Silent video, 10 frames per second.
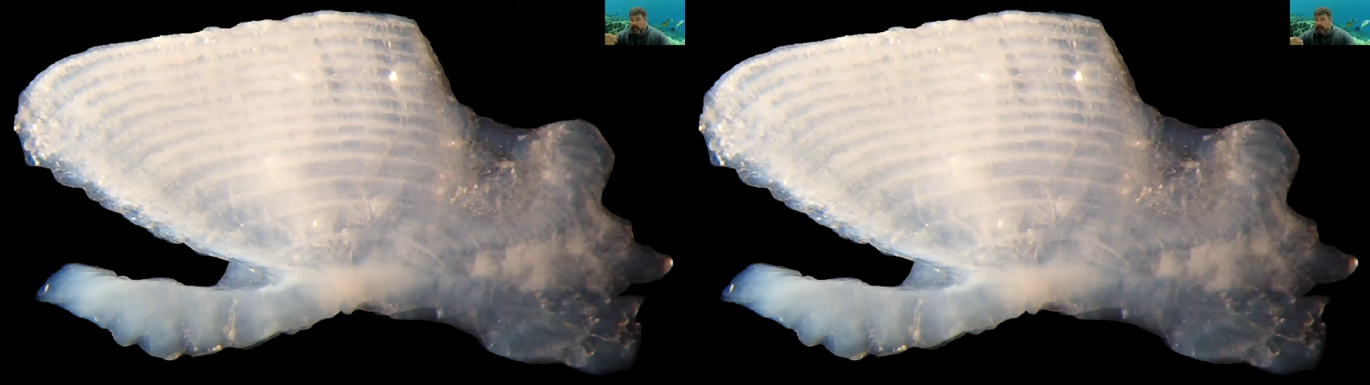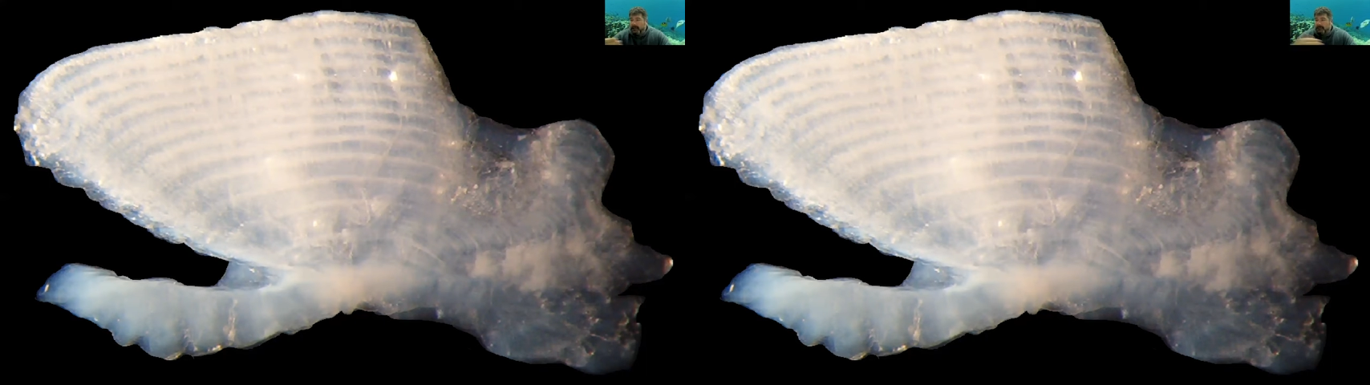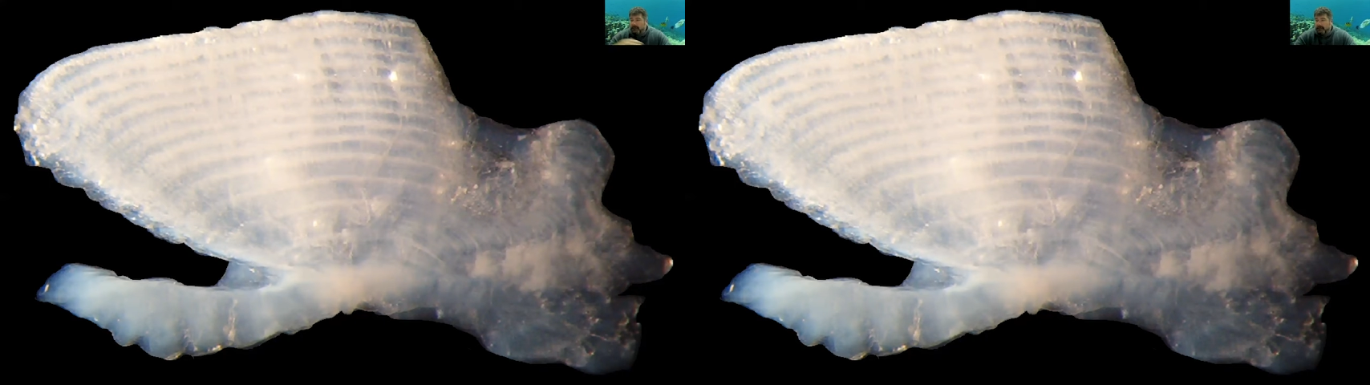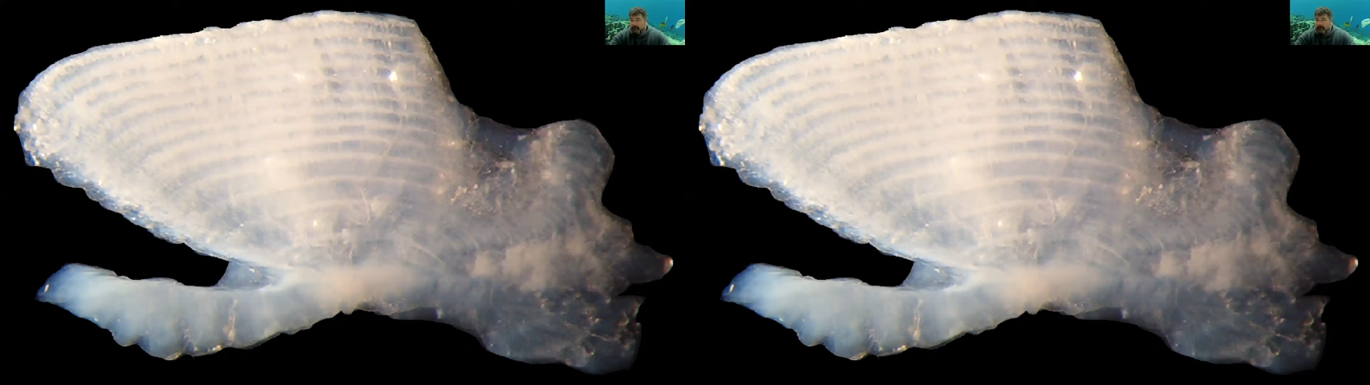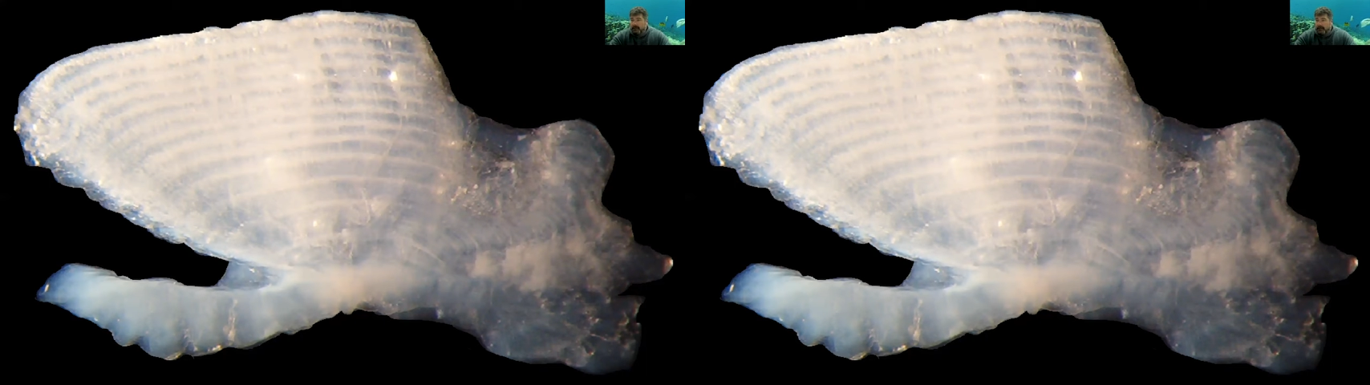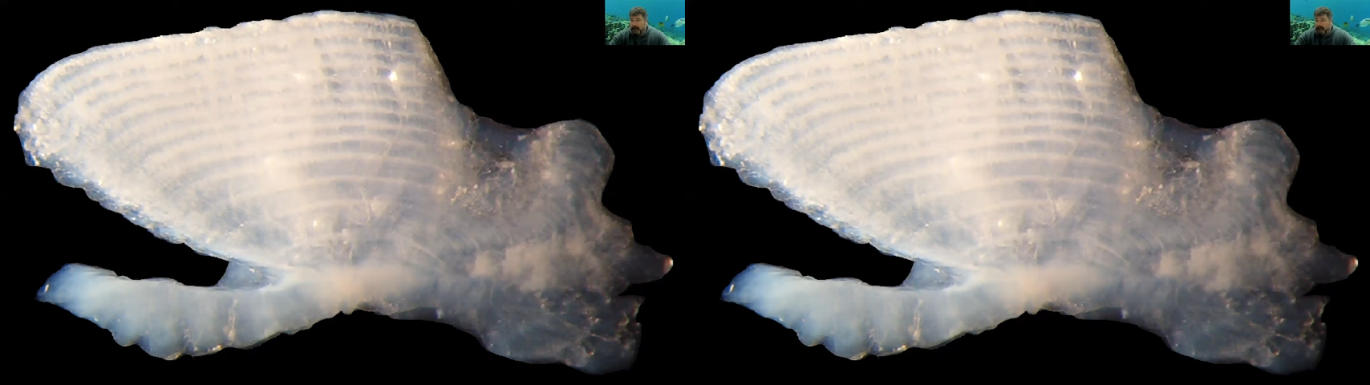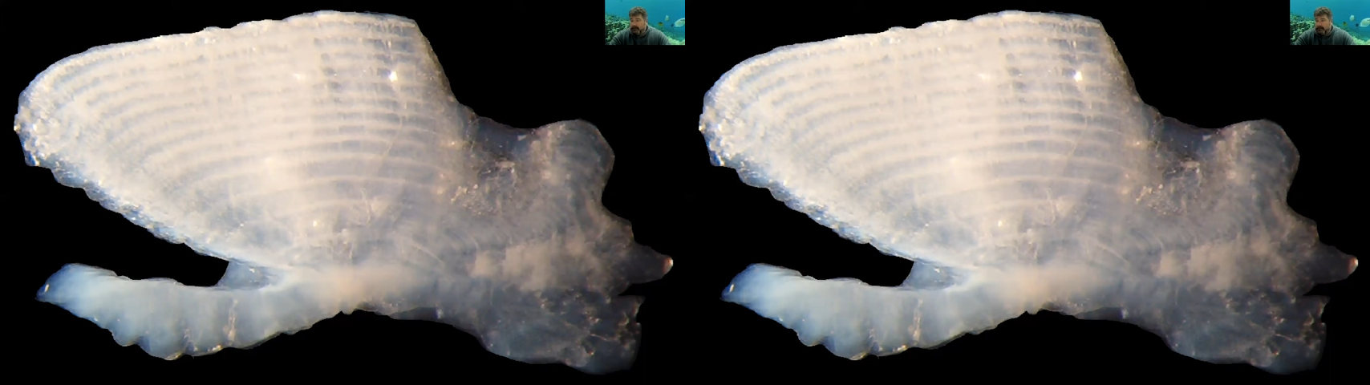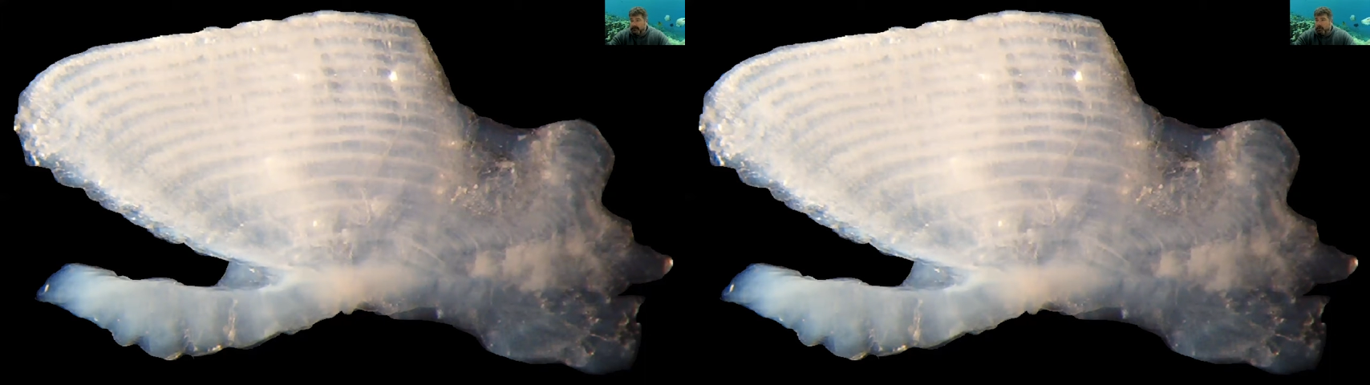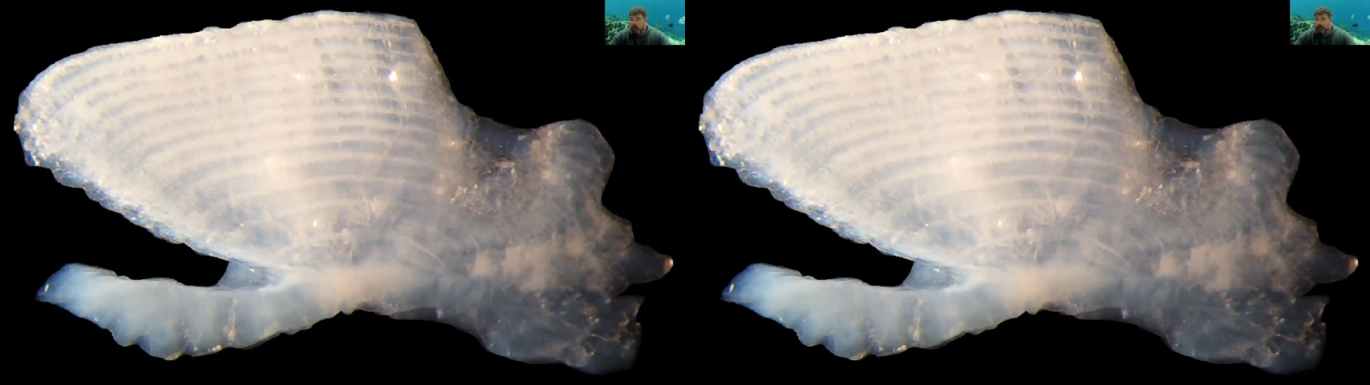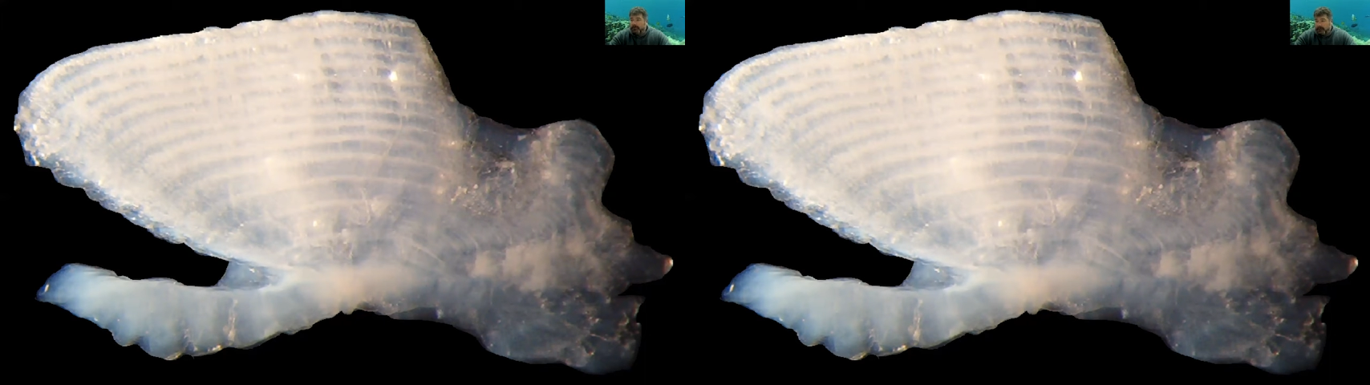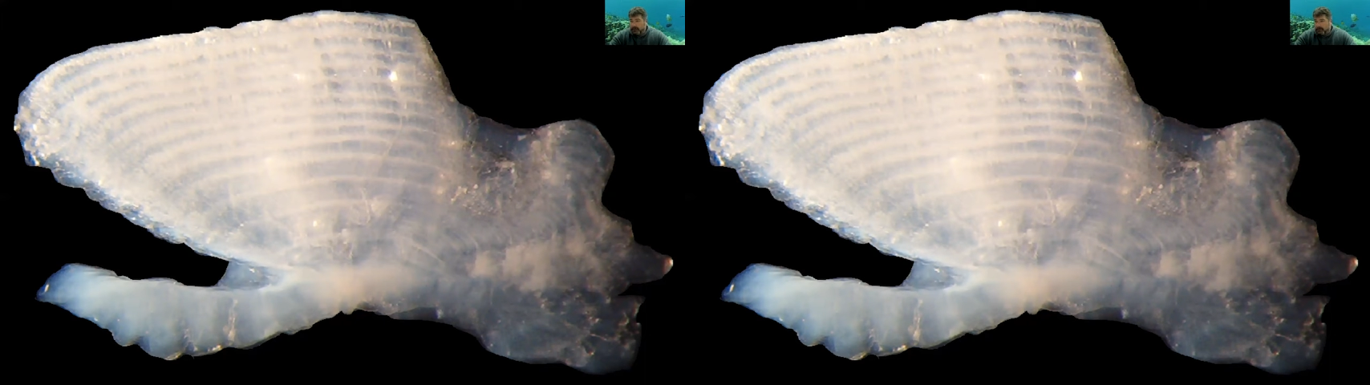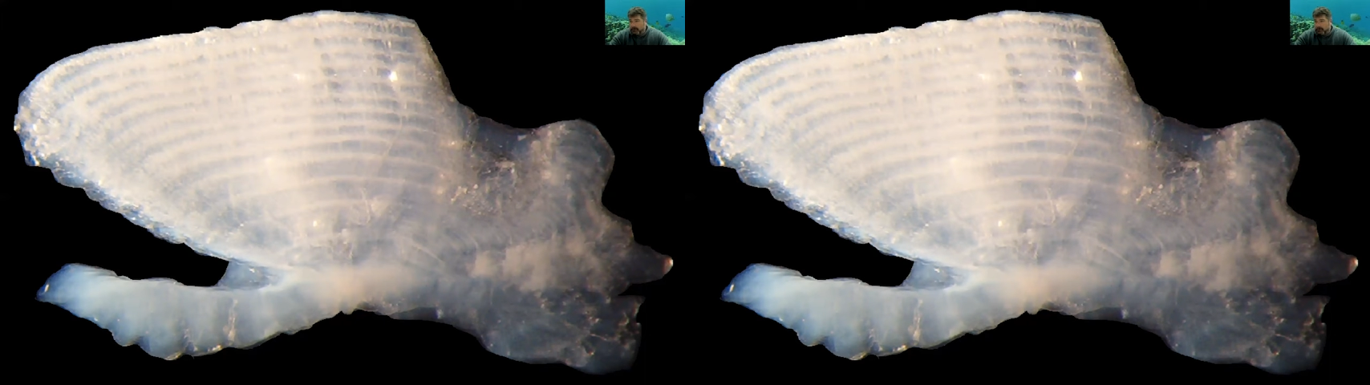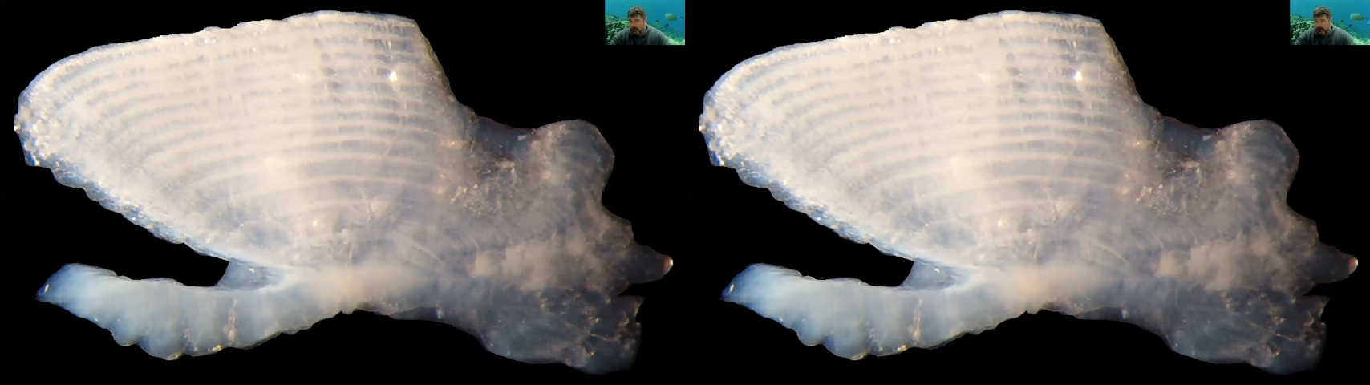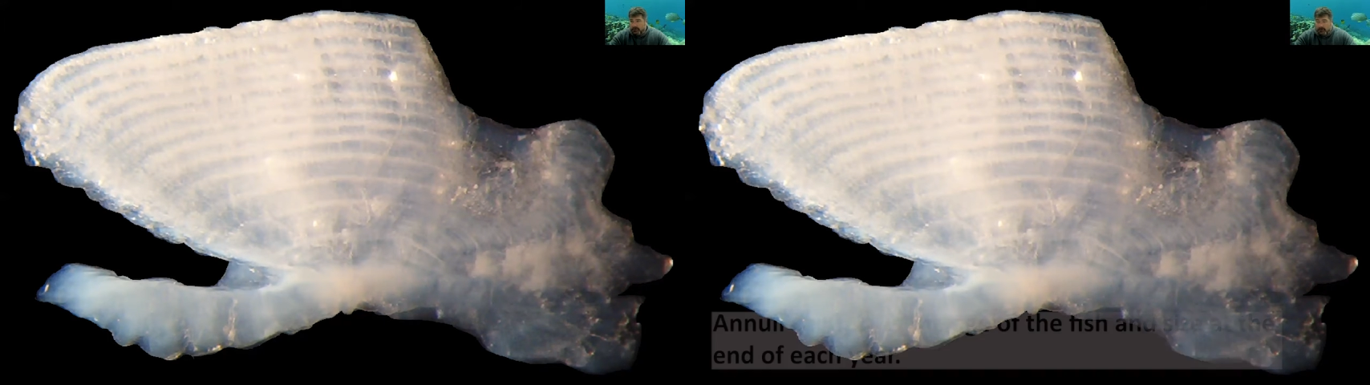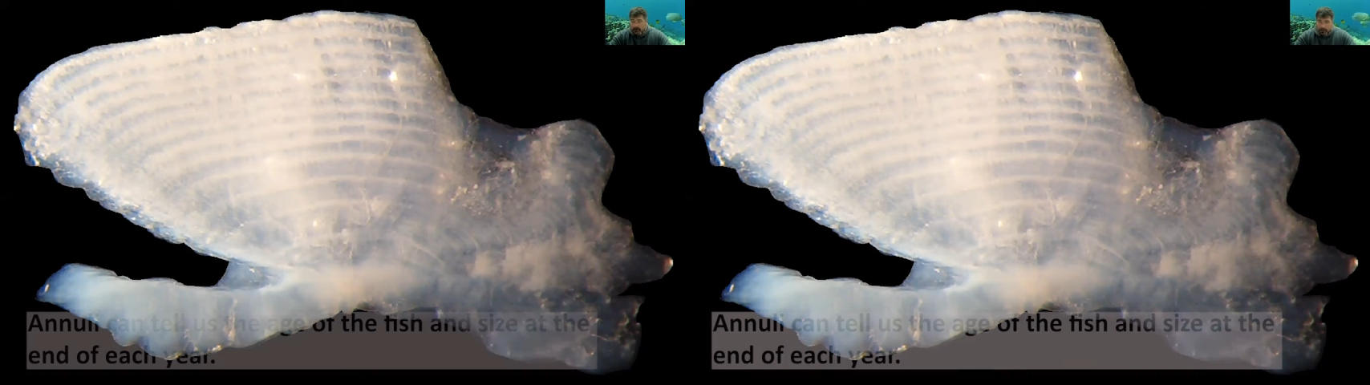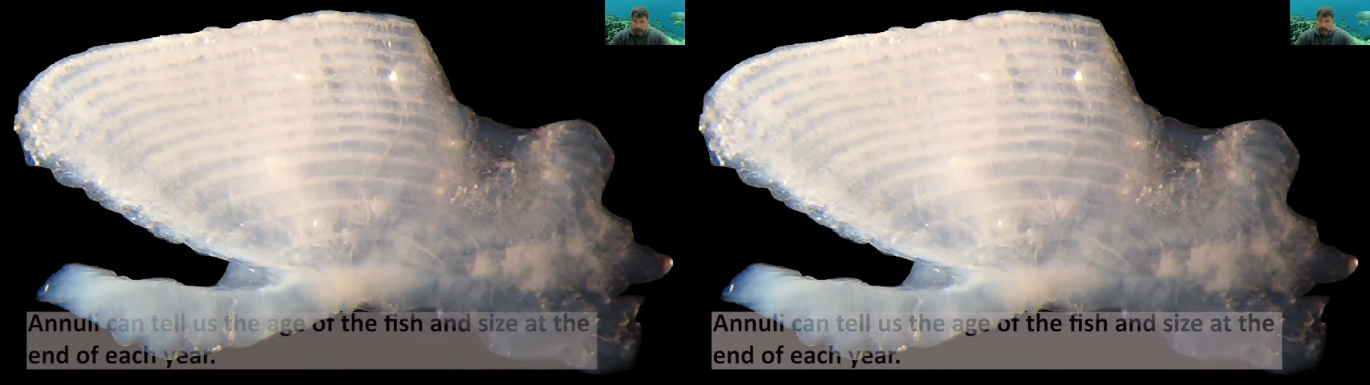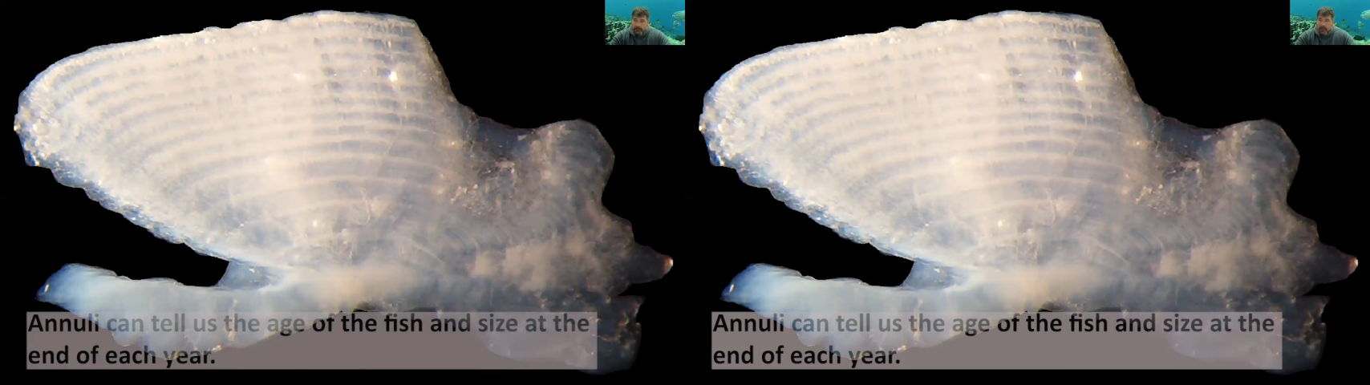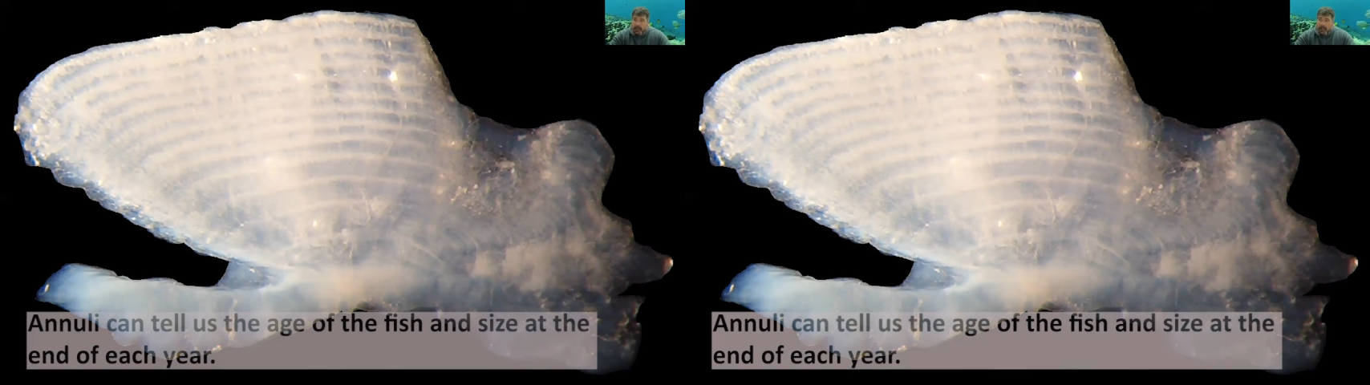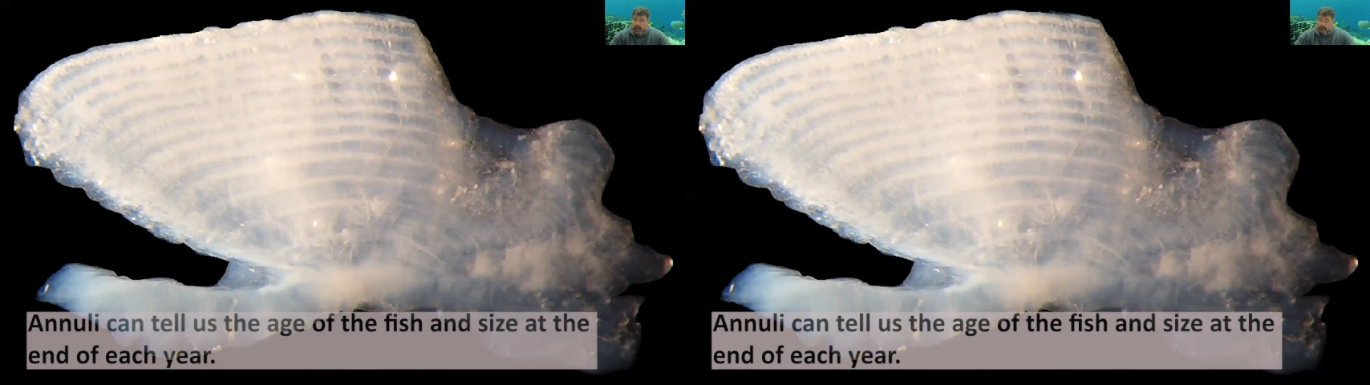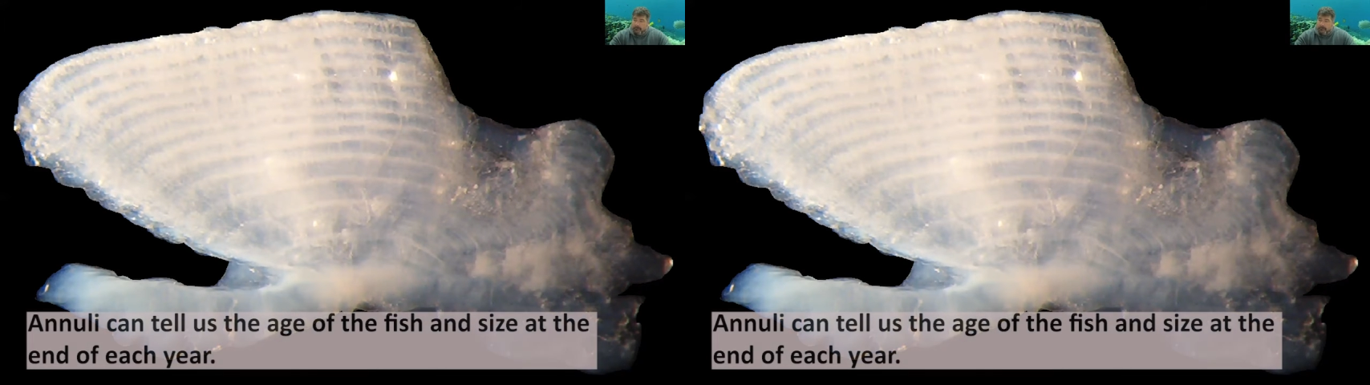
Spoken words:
Nobody's mouth can be seen.